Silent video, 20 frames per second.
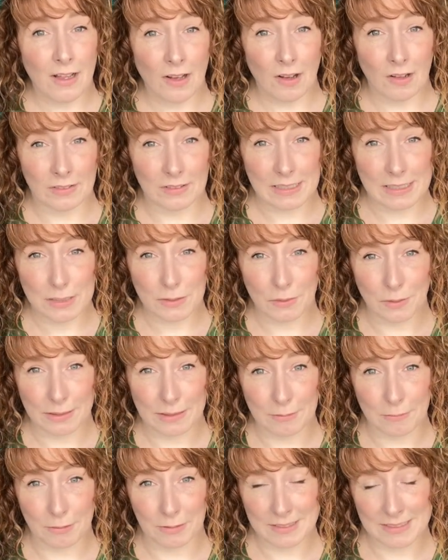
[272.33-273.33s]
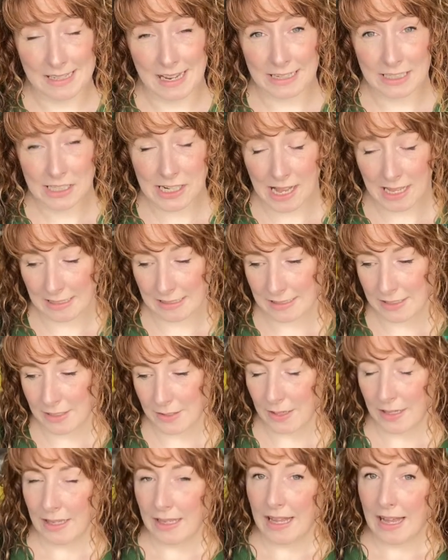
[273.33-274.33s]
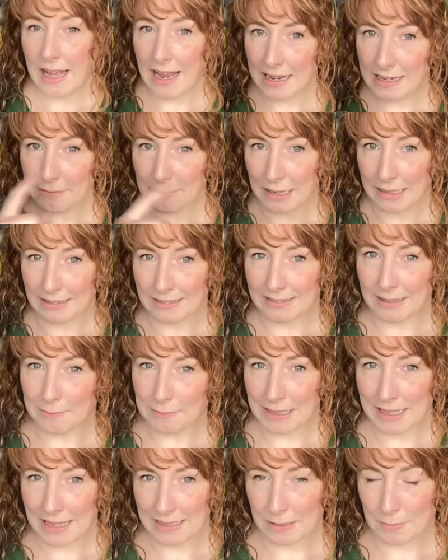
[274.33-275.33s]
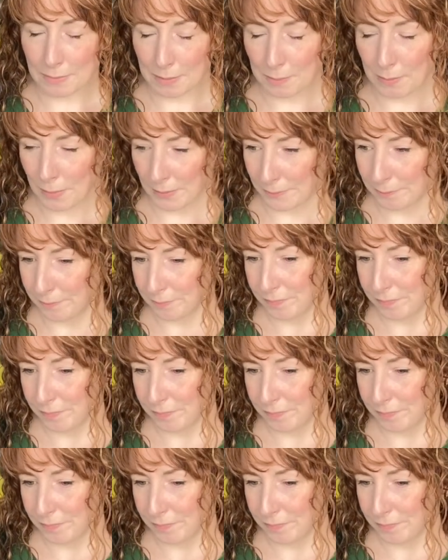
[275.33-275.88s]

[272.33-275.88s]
on this 21-day challenge. Anyway, let me get to my point.